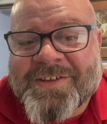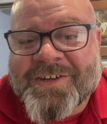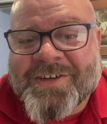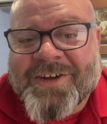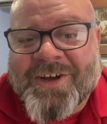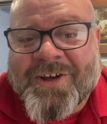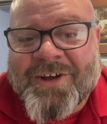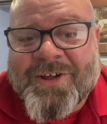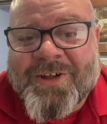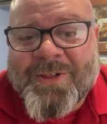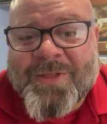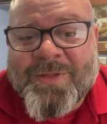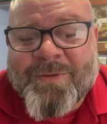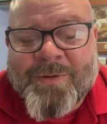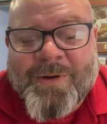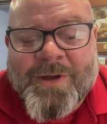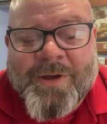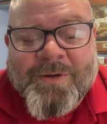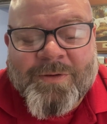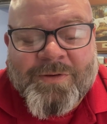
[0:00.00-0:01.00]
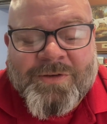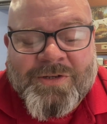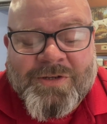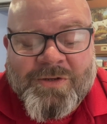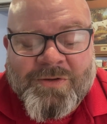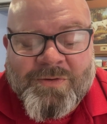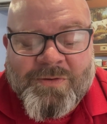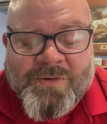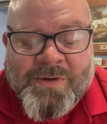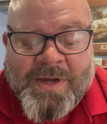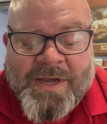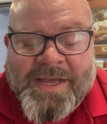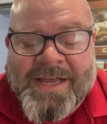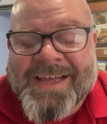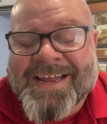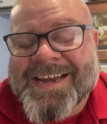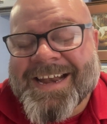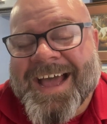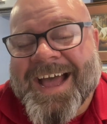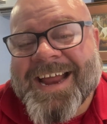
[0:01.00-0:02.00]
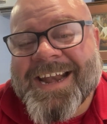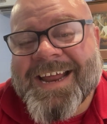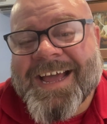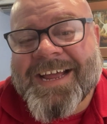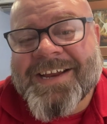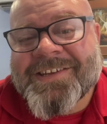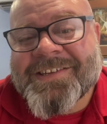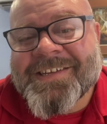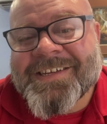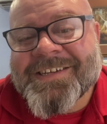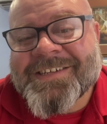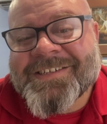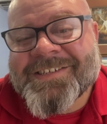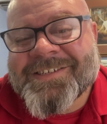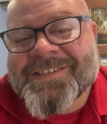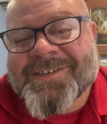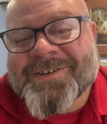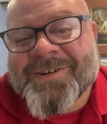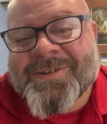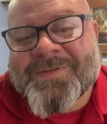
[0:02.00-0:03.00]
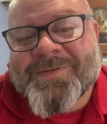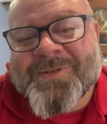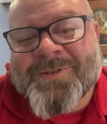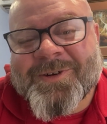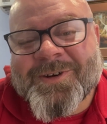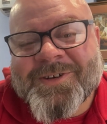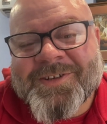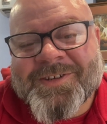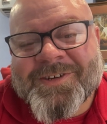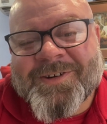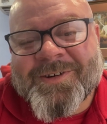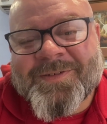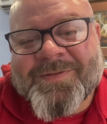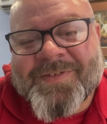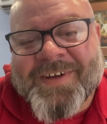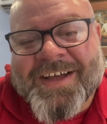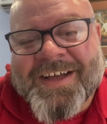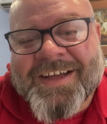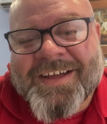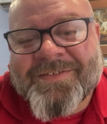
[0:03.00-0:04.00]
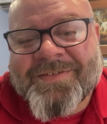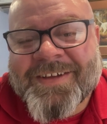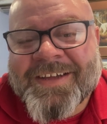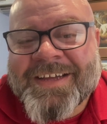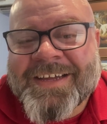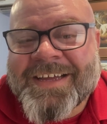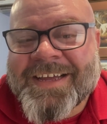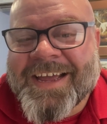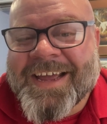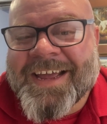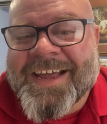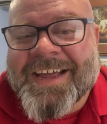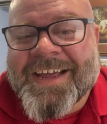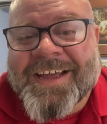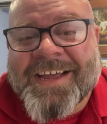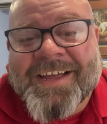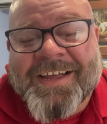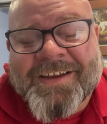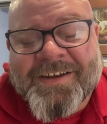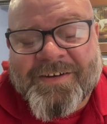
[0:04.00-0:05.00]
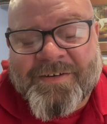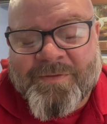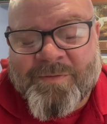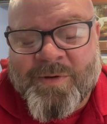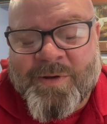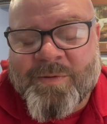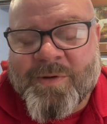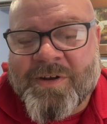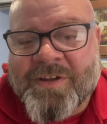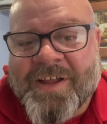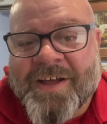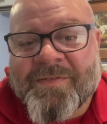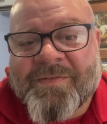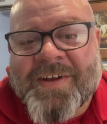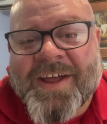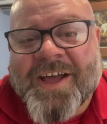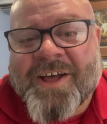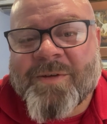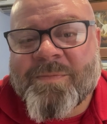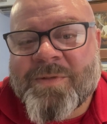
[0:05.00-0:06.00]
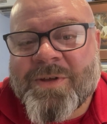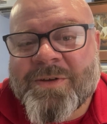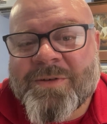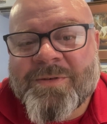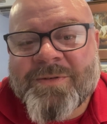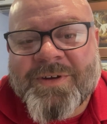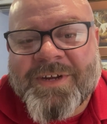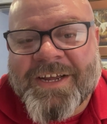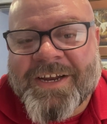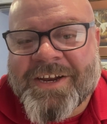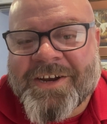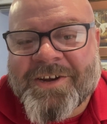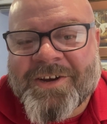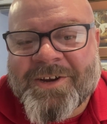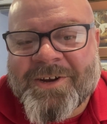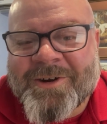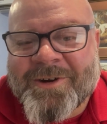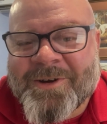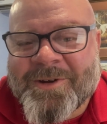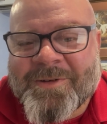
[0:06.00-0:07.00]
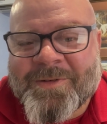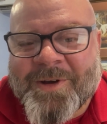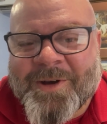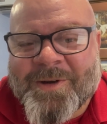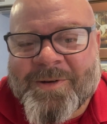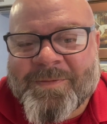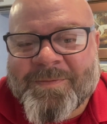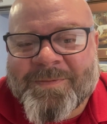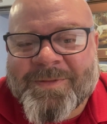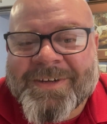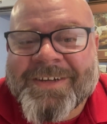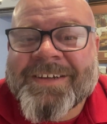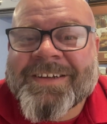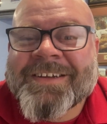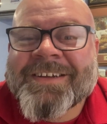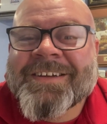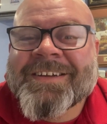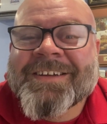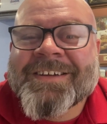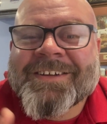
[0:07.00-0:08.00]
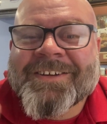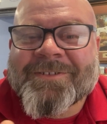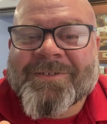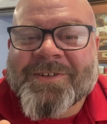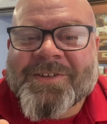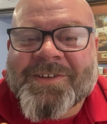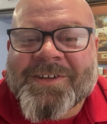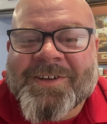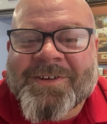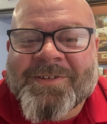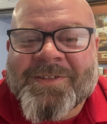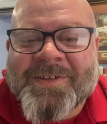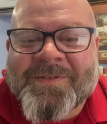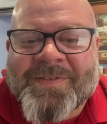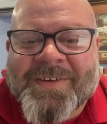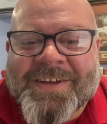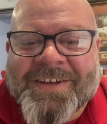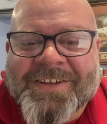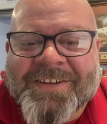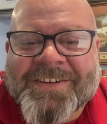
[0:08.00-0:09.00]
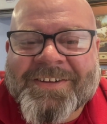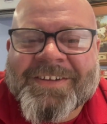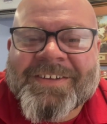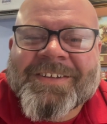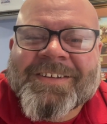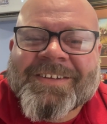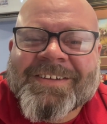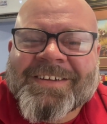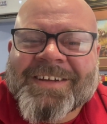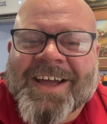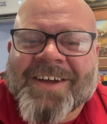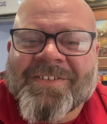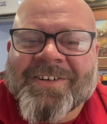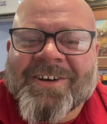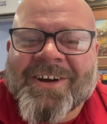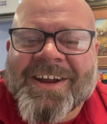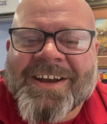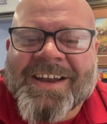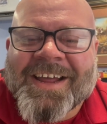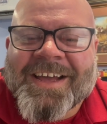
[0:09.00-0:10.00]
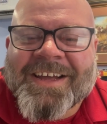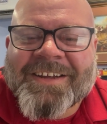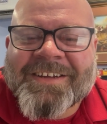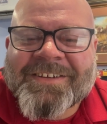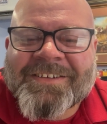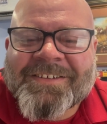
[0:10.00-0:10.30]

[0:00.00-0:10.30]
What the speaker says: a call, 302-996-0405, and we would love to help you get into your new home. We'll see you in the field. Have a great day.